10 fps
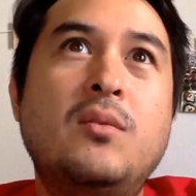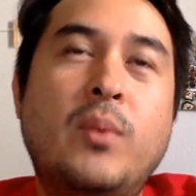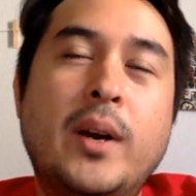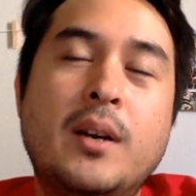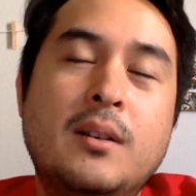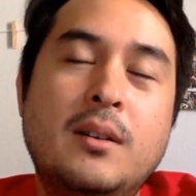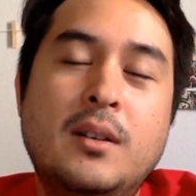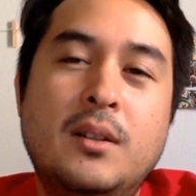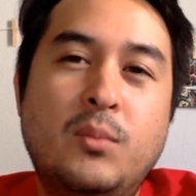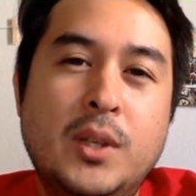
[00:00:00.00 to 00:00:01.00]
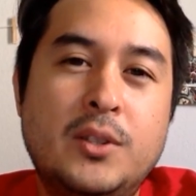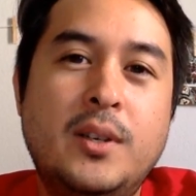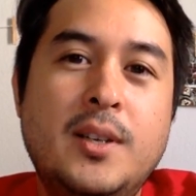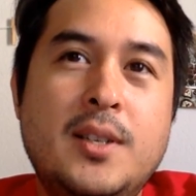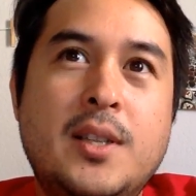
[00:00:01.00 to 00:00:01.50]
where the Wiltern
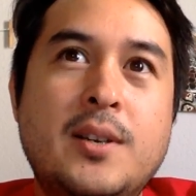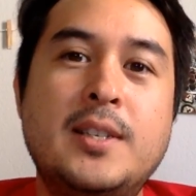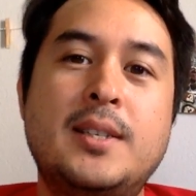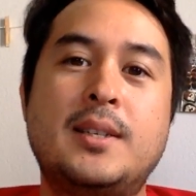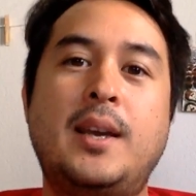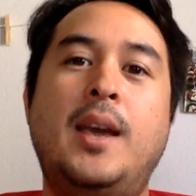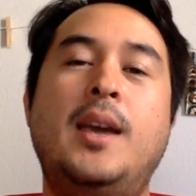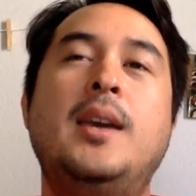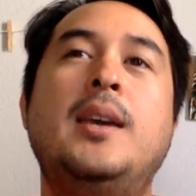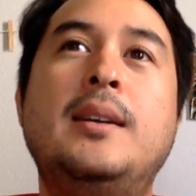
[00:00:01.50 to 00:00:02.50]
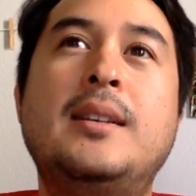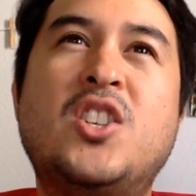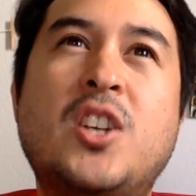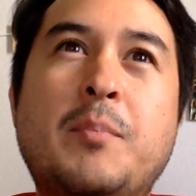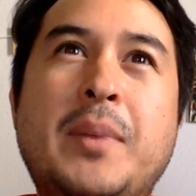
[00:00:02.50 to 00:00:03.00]
is, there is a
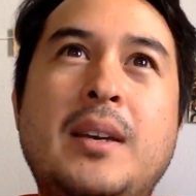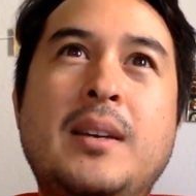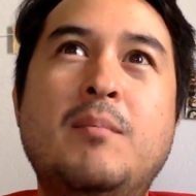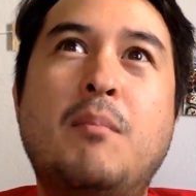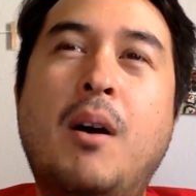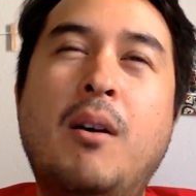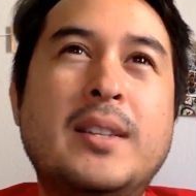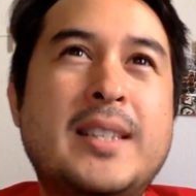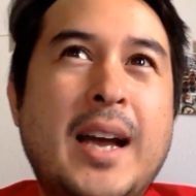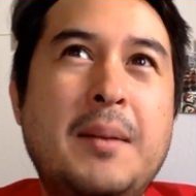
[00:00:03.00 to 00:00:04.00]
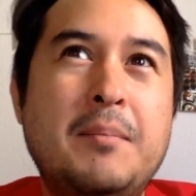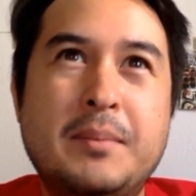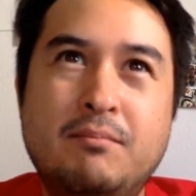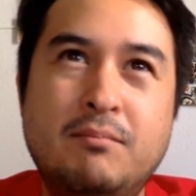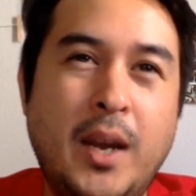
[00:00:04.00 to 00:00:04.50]
shopping mall type
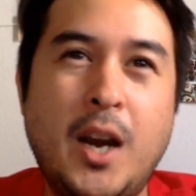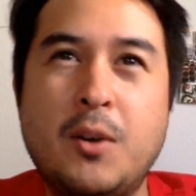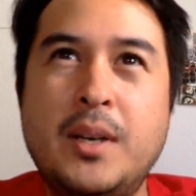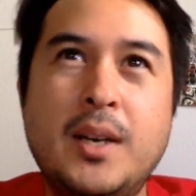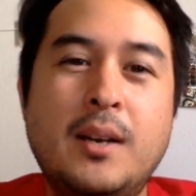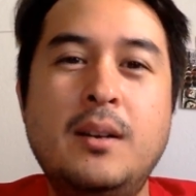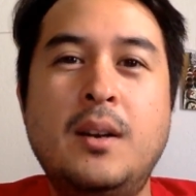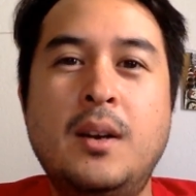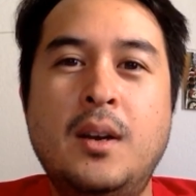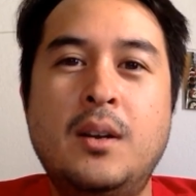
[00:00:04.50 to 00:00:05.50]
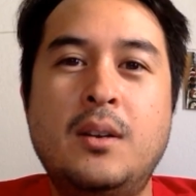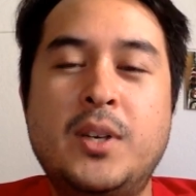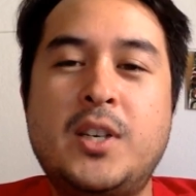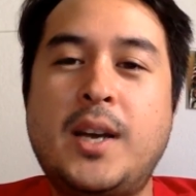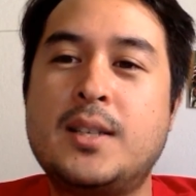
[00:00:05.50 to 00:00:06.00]
area
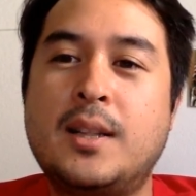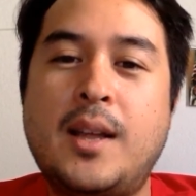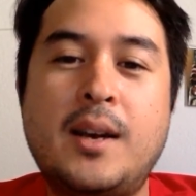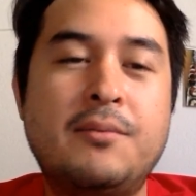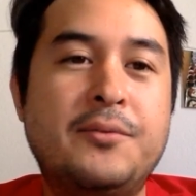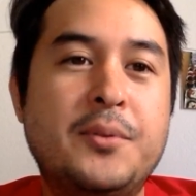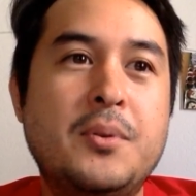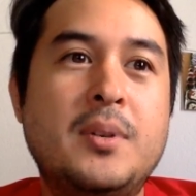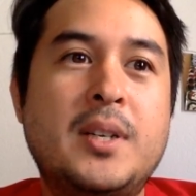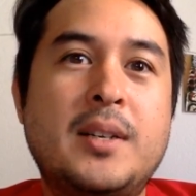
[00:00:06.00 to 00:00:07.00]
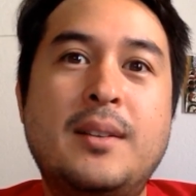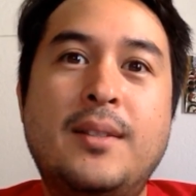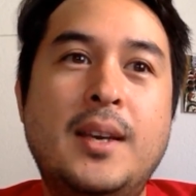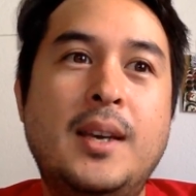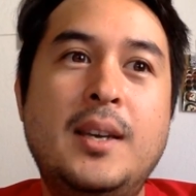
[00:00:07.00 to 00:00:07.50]
which has a lot of food
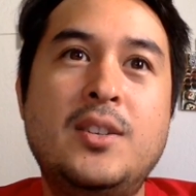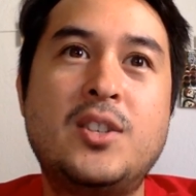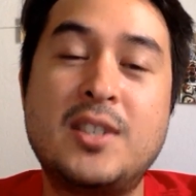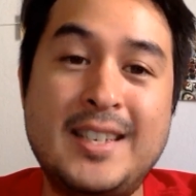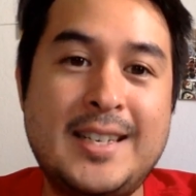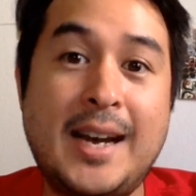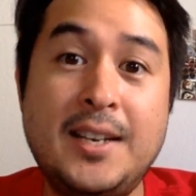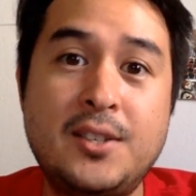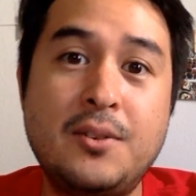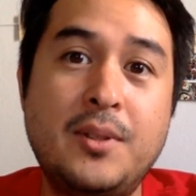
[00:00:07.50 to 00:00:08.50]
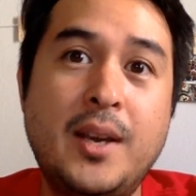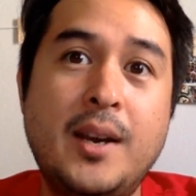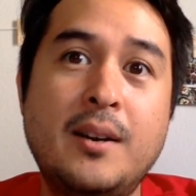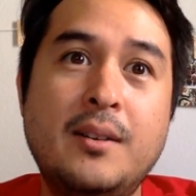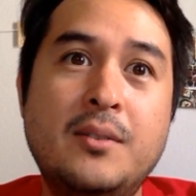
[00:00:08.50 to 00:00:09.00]
things. There's a Daiso
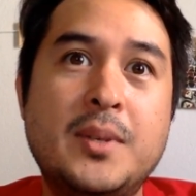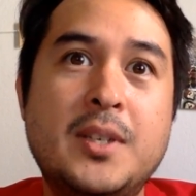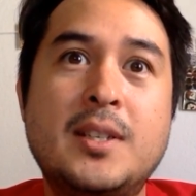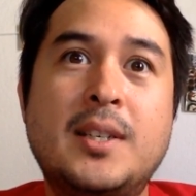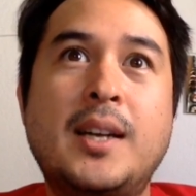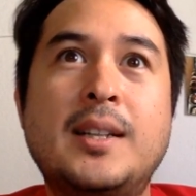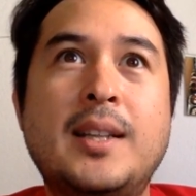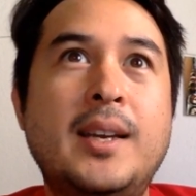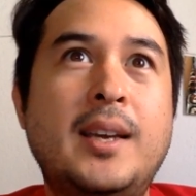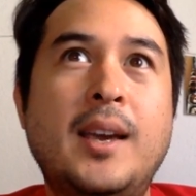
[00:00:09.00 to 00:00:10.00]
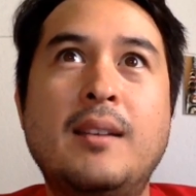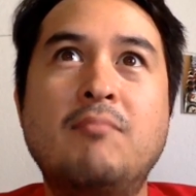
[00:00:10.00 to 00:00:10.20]
there, which is kind of like a,